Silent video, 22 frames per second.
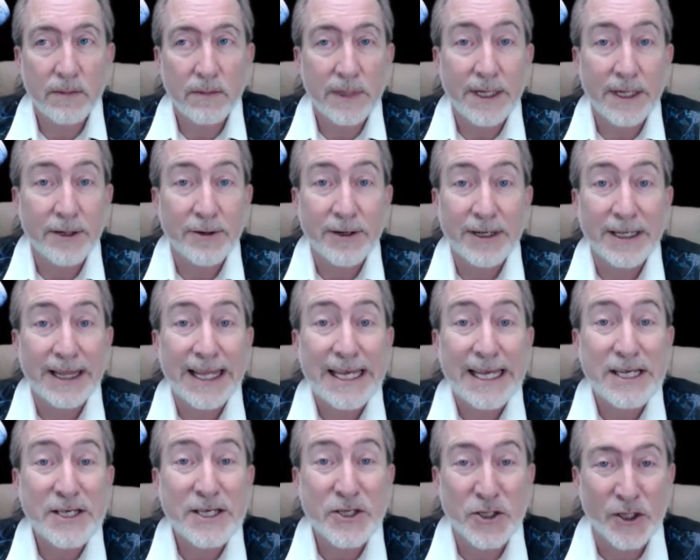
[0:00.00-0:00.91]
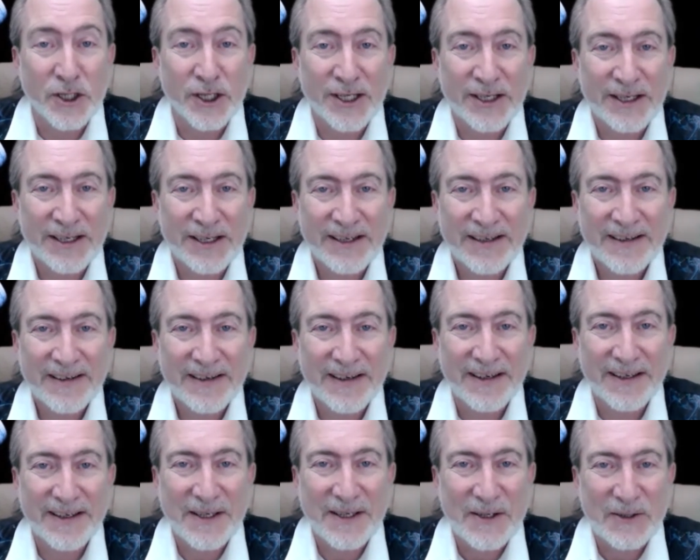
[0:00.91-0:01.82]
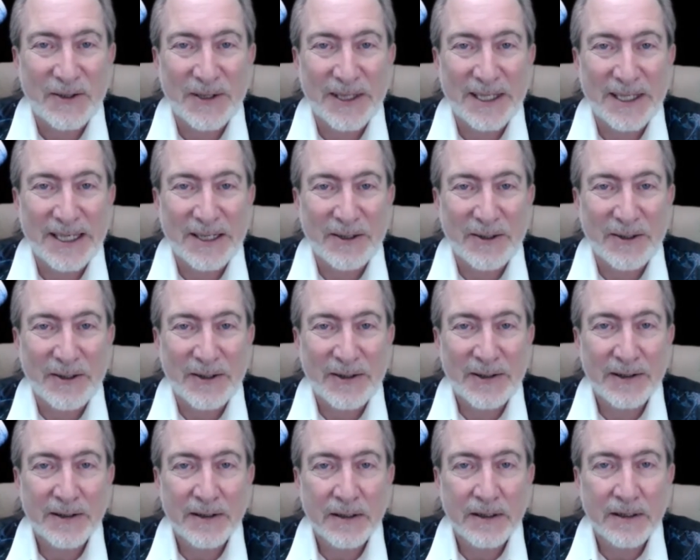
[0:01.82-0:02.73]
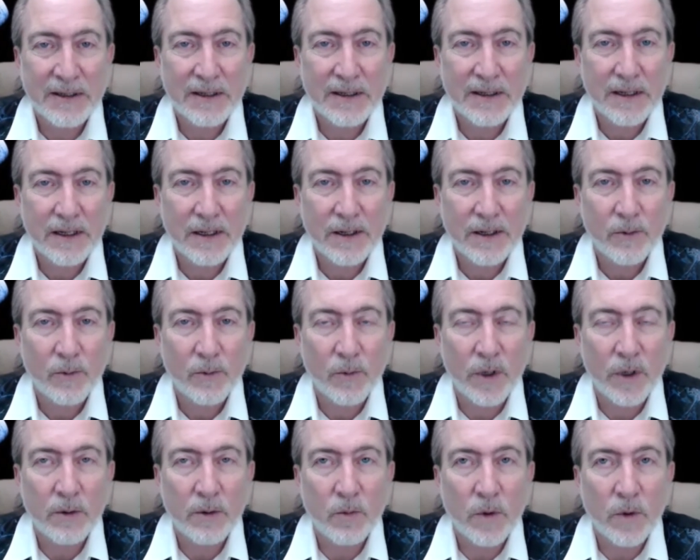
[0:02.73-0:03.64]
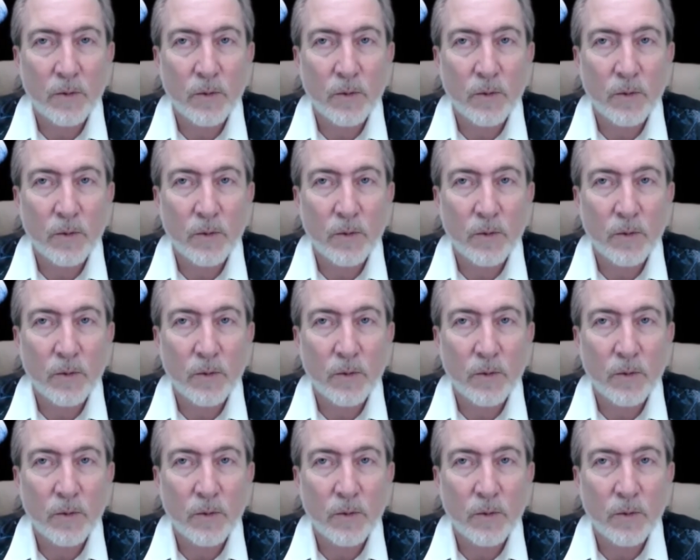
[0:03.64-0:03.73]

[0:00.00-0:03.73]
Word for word: near elation a year later? What, oh, what